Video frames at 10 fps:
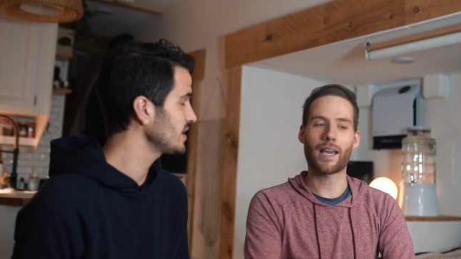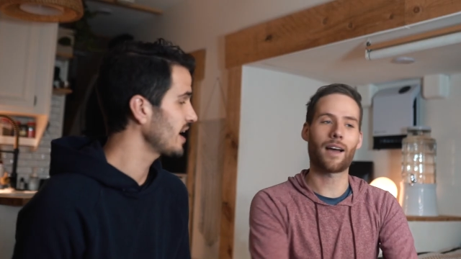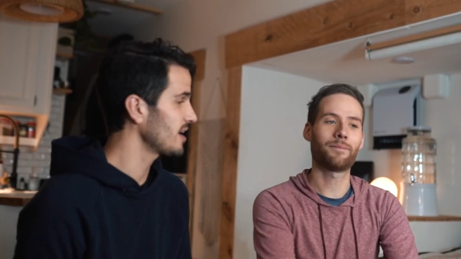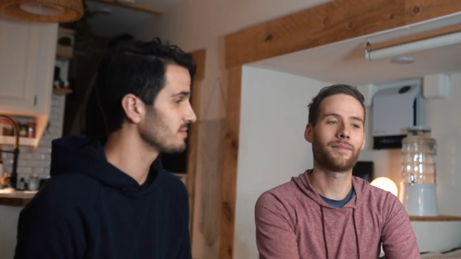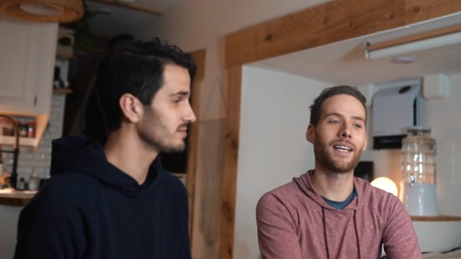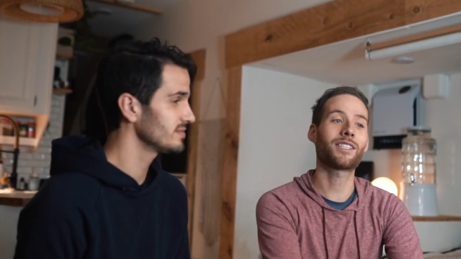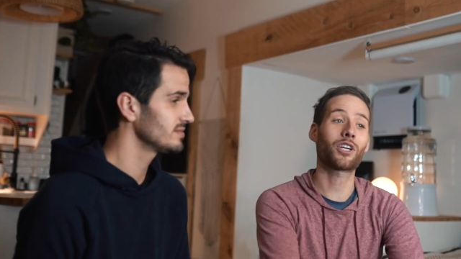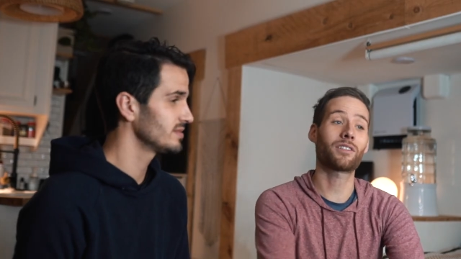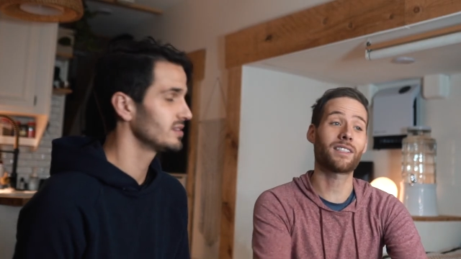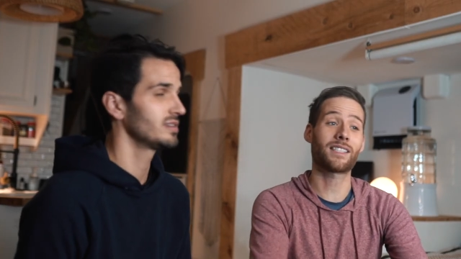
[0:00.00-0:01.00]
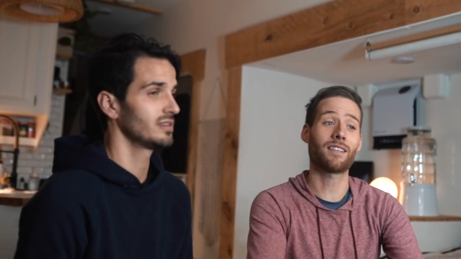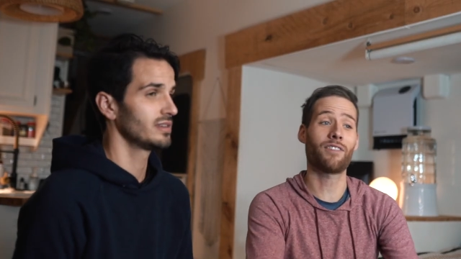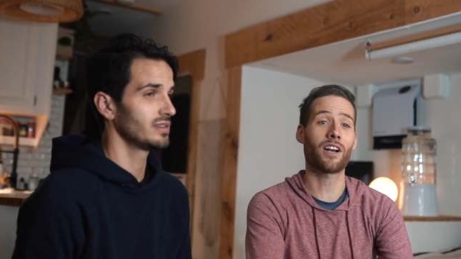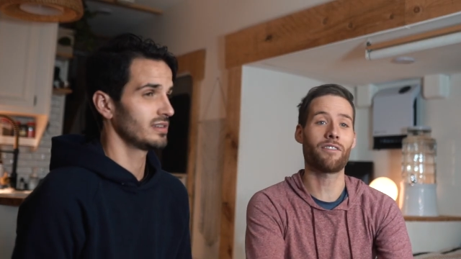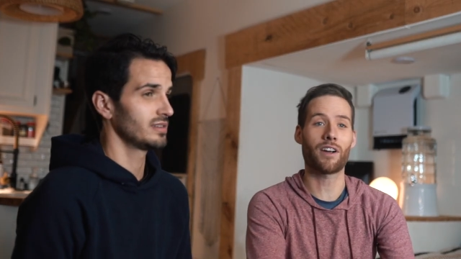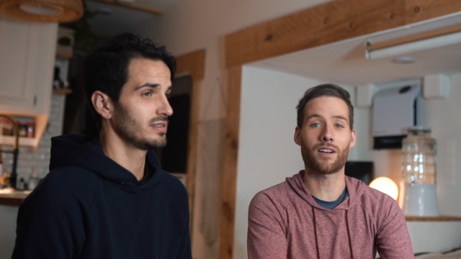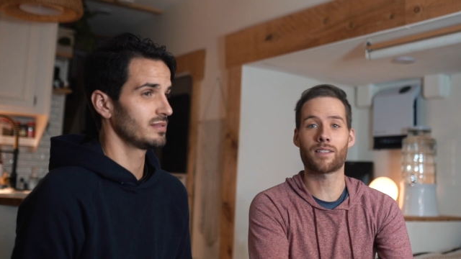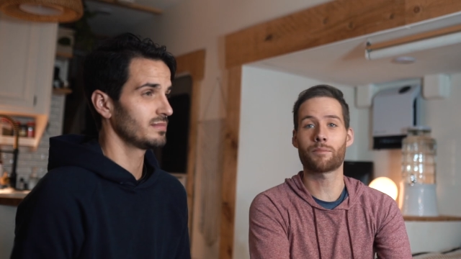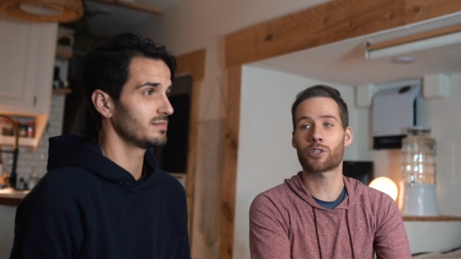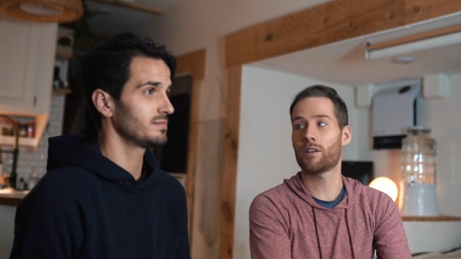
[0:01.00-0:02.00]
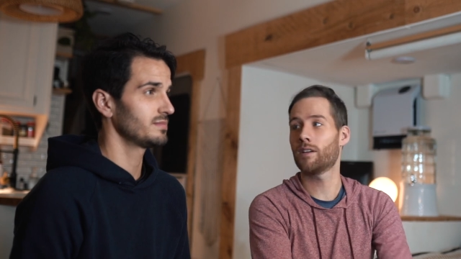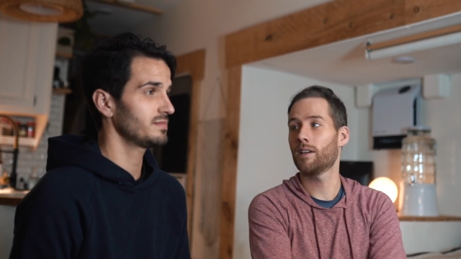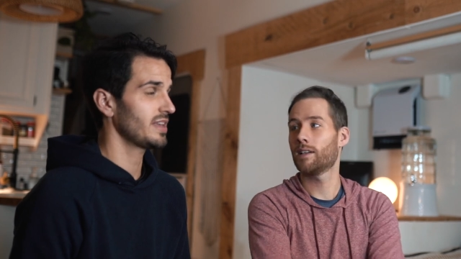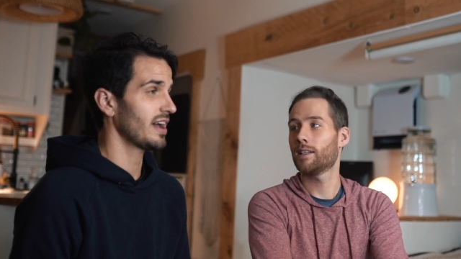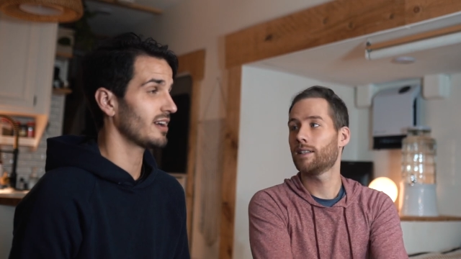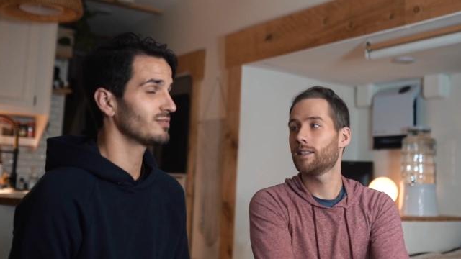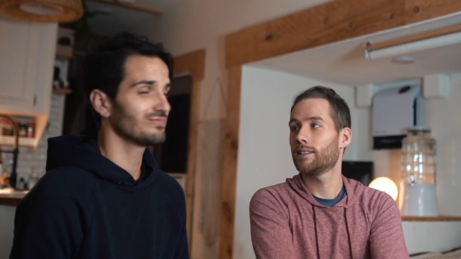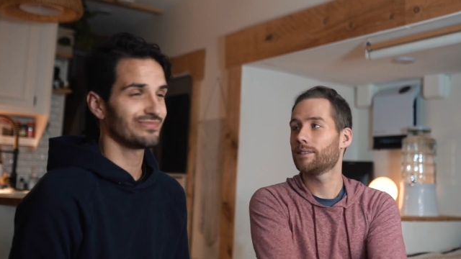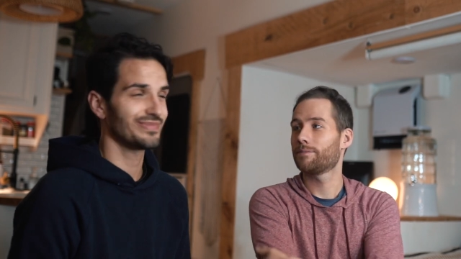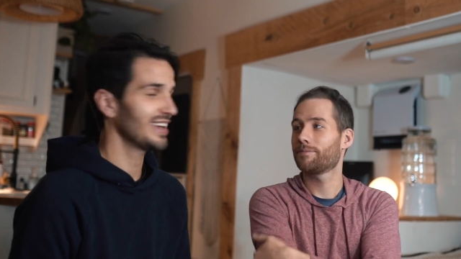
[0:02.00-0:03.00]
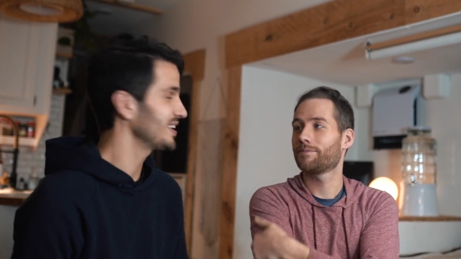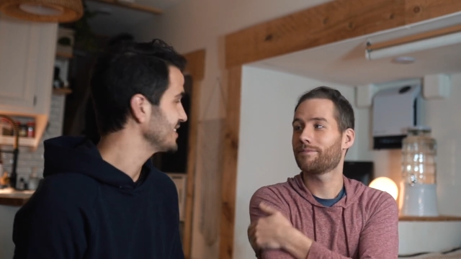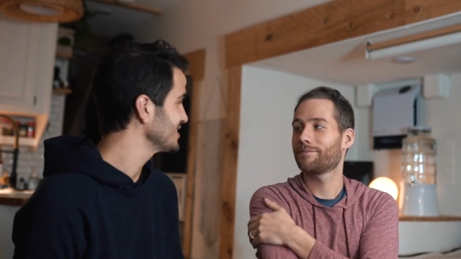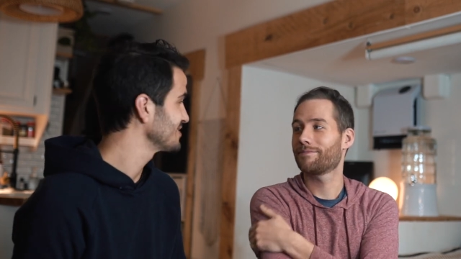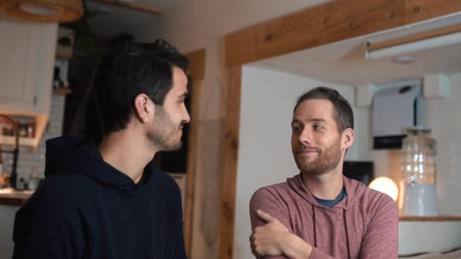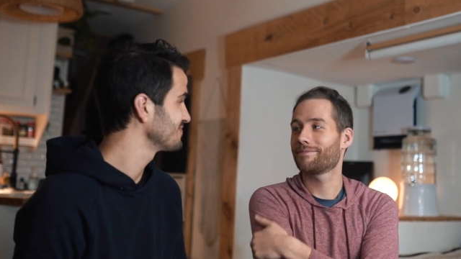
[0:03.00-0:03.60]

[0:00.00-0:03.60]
Speaker 1: Yeah. It's a very fair assumption.
Speaker 2: Yeah, it is.